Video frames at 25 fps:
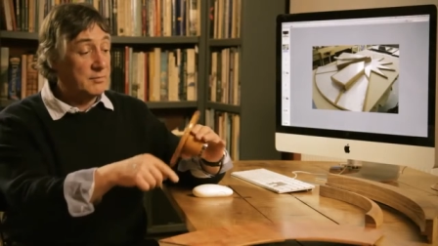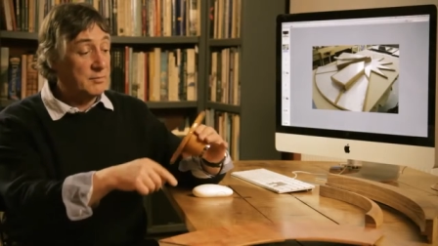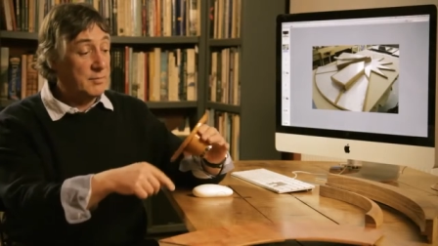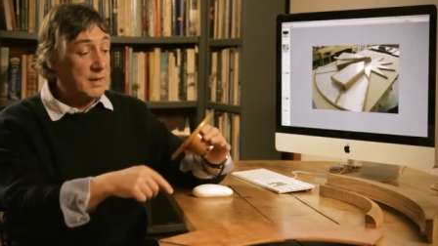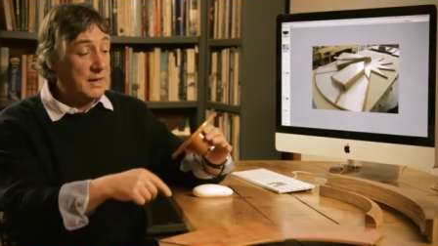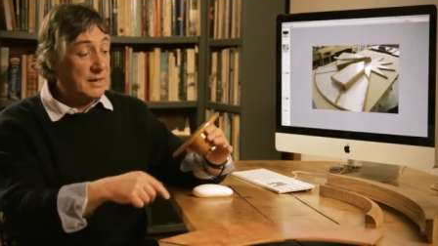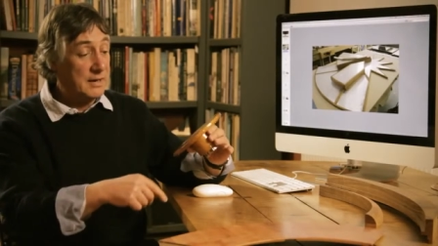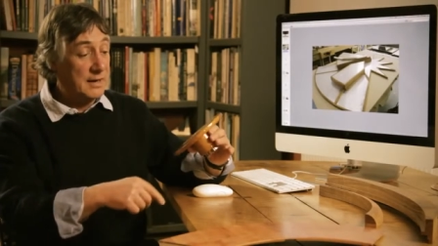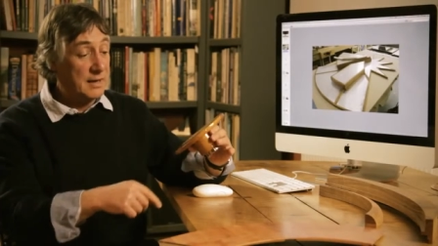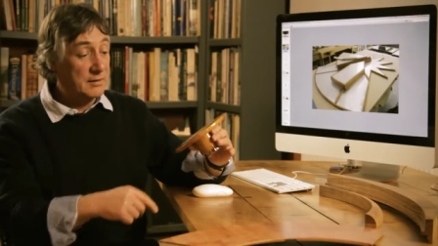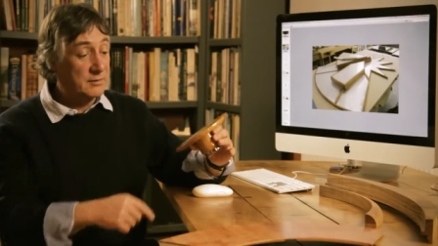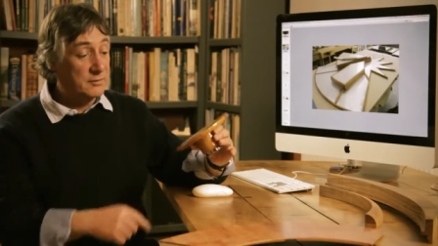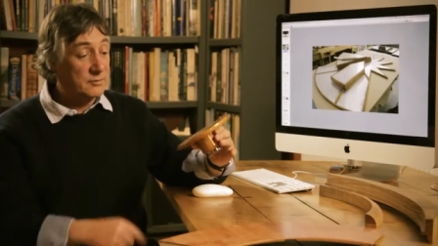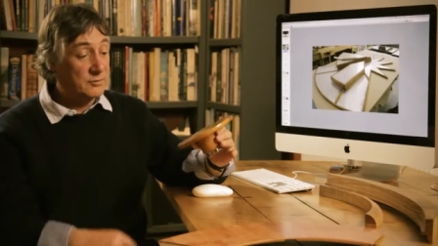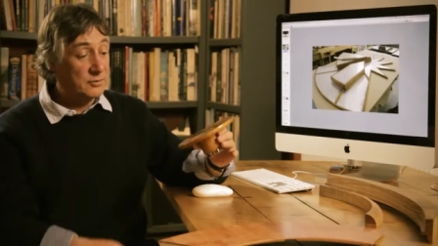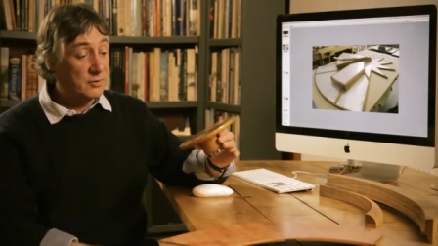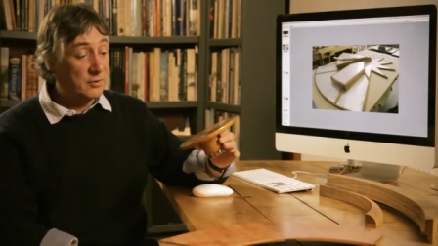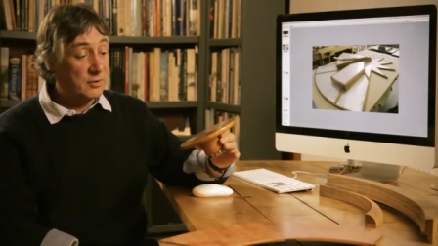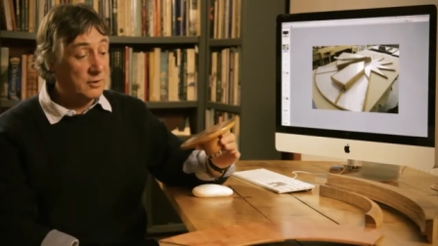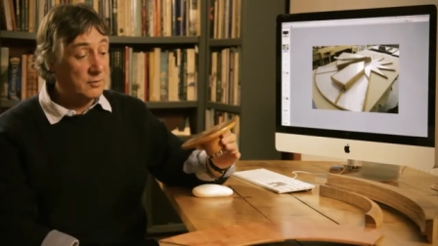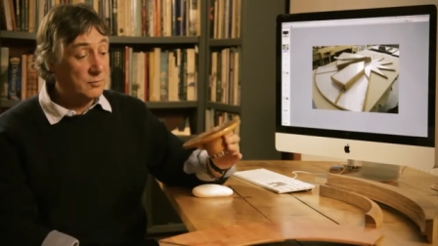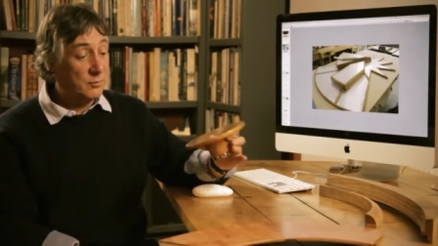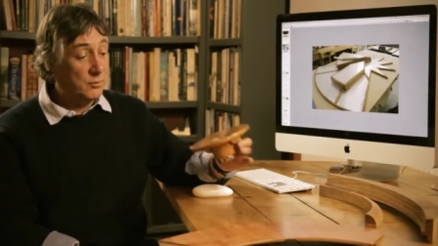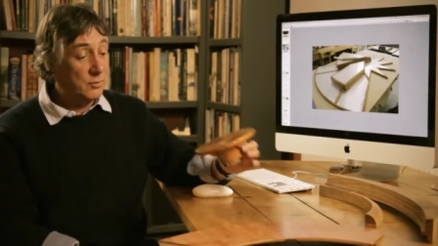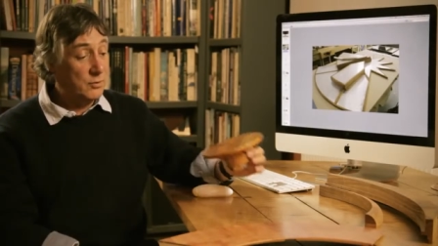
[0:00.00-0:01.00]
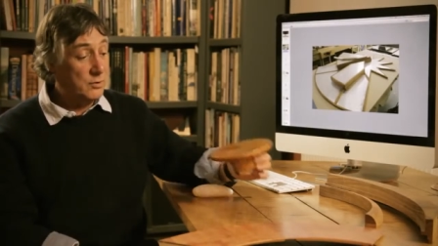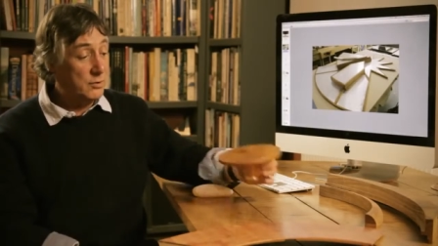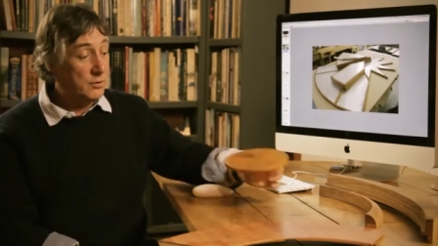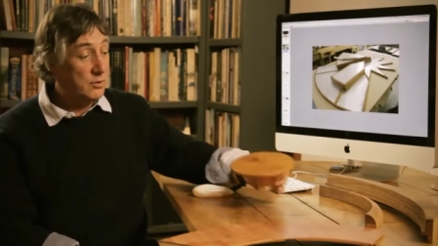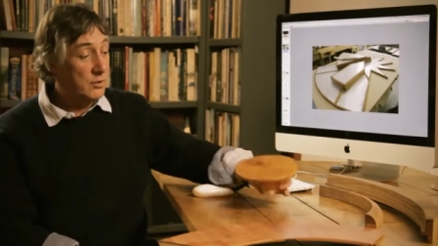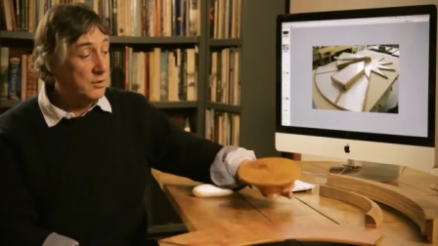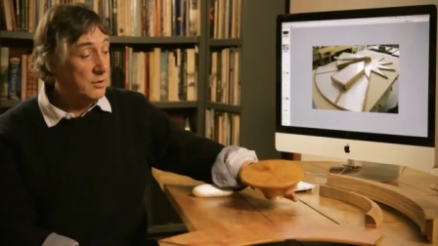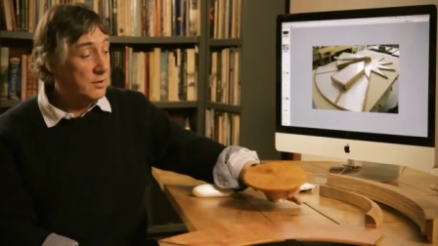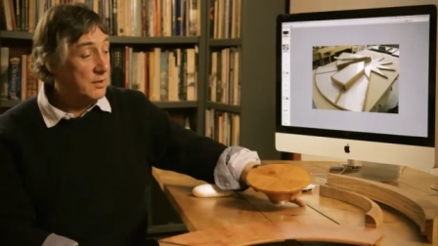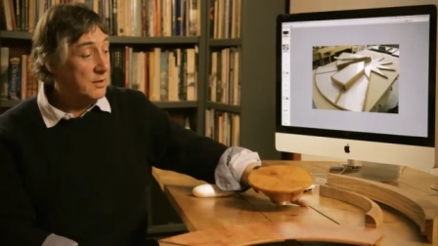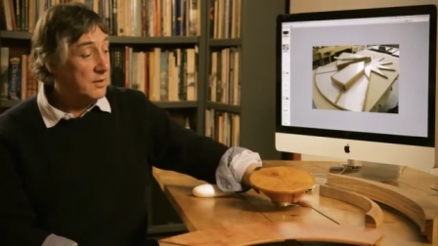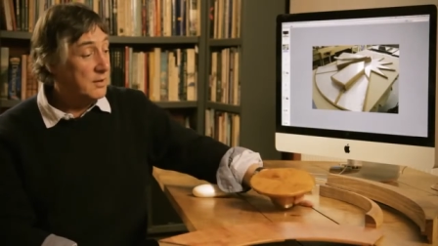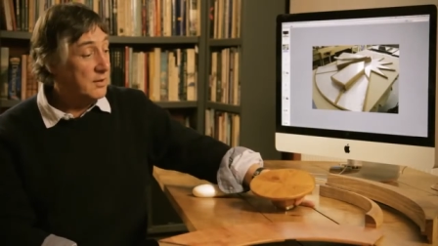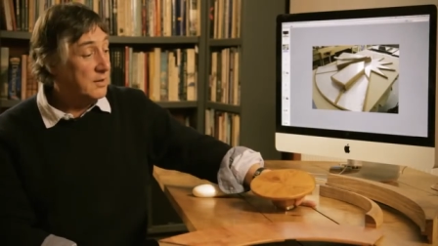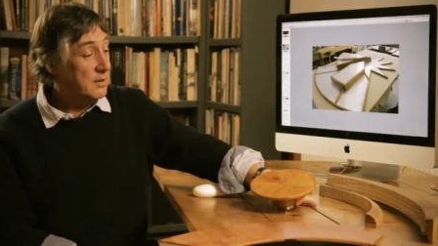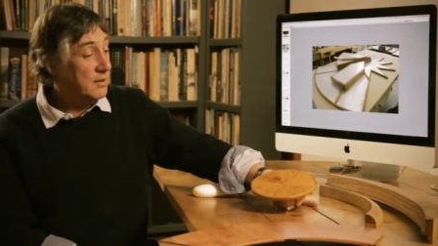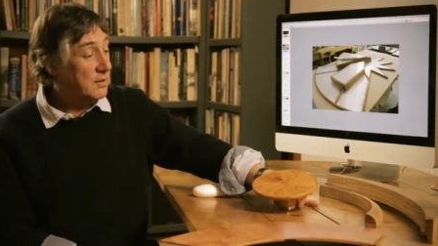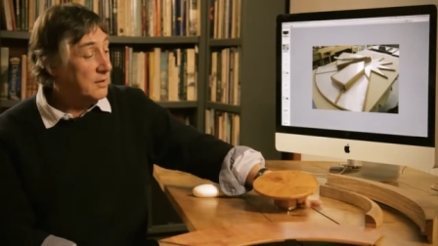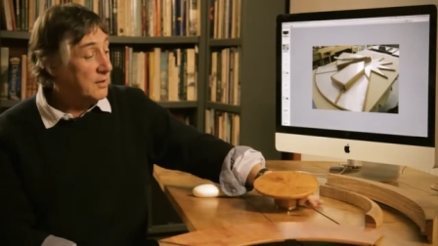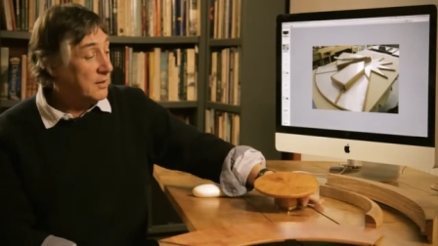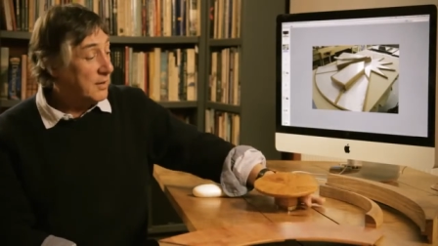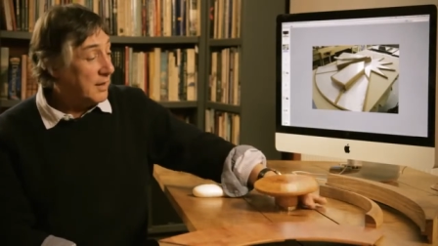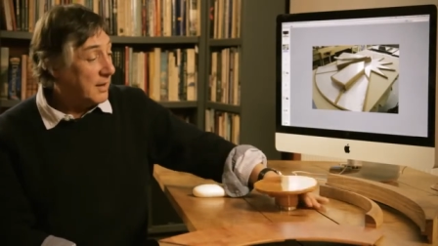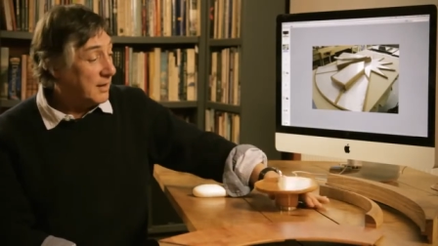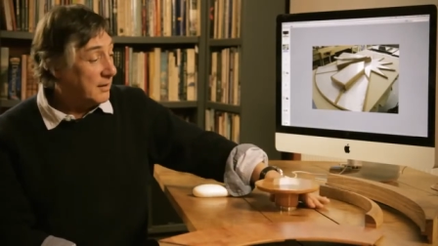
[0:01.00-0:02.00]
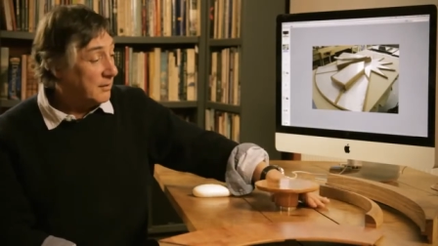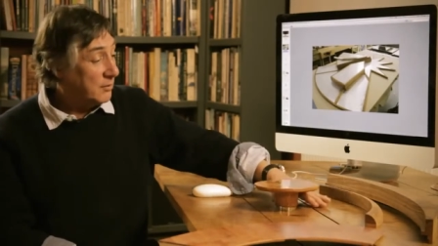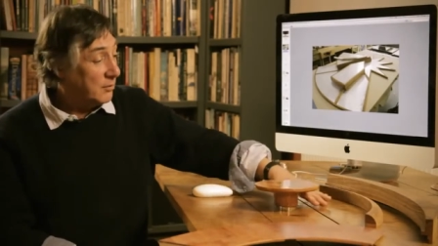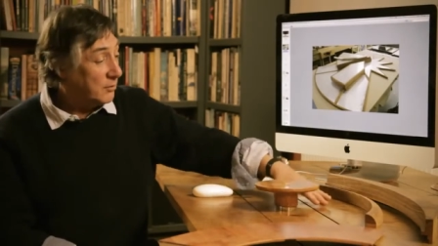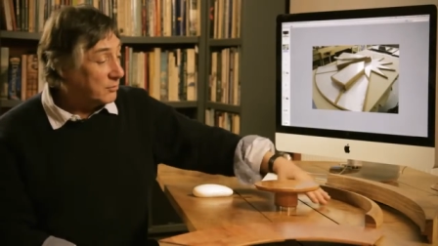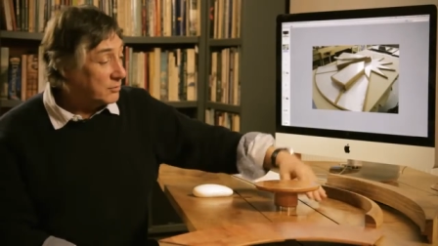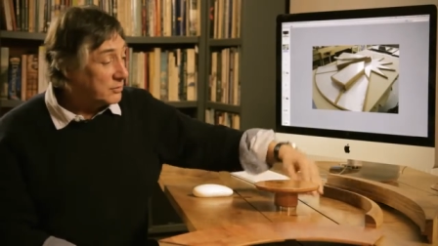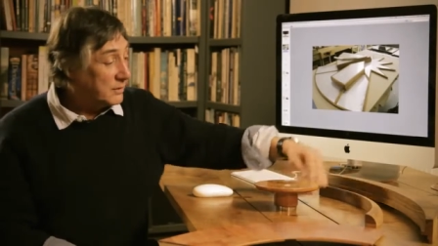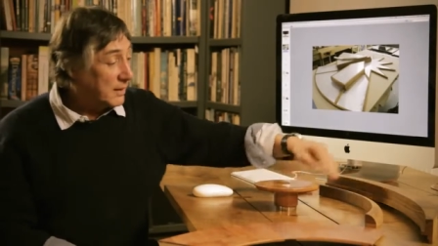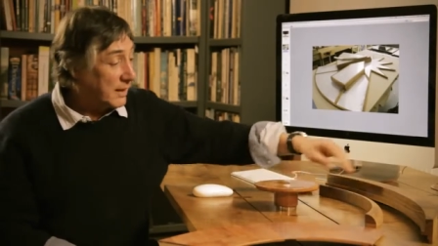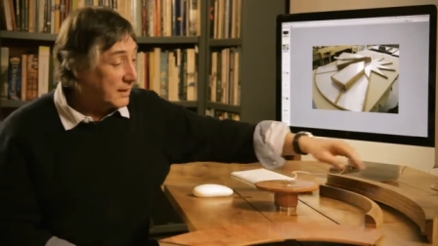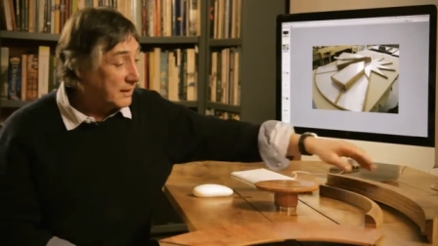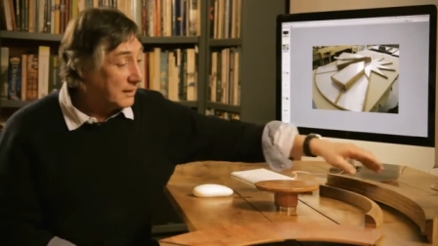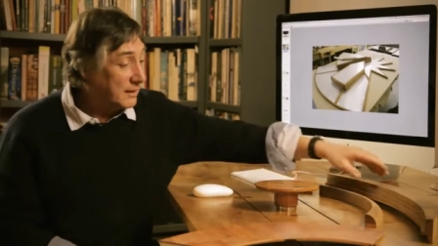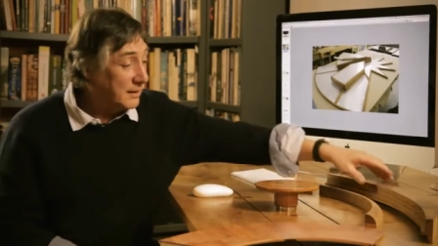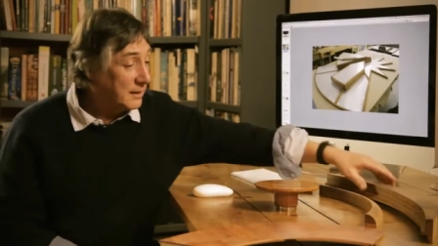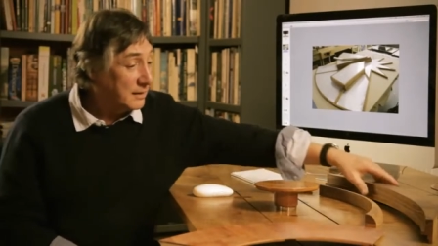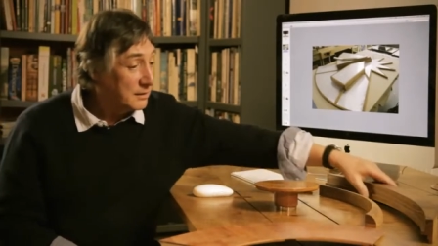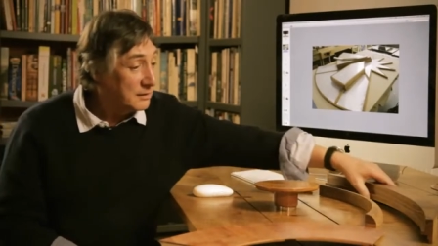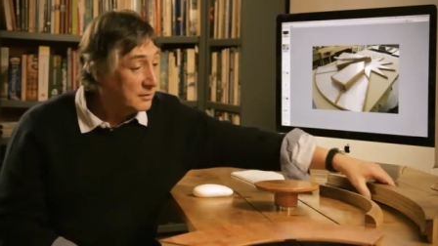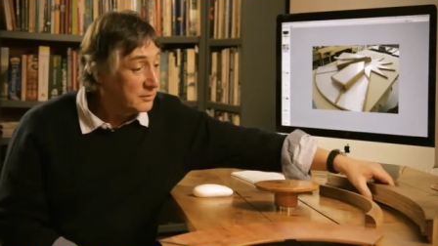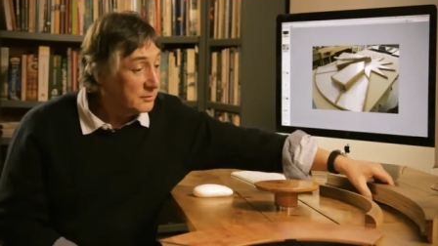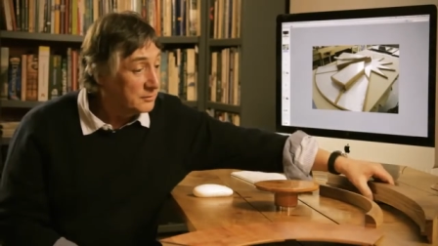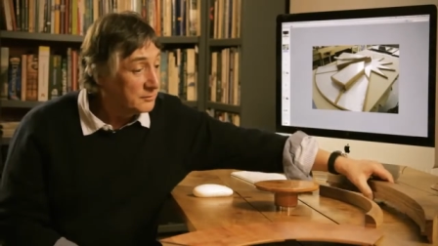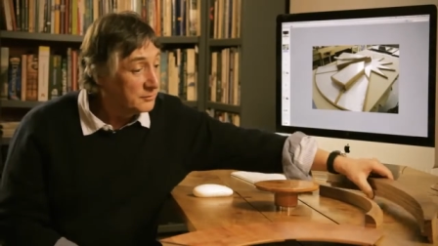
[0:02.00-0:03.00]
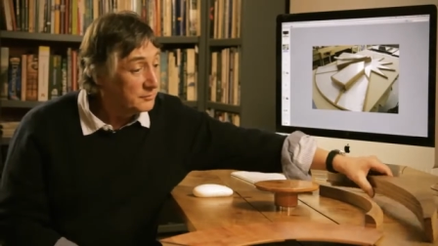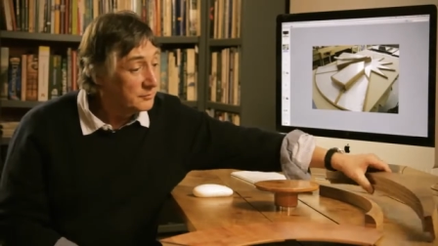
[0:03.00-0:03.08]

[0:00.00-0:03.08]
made out of solid wood and looks like this.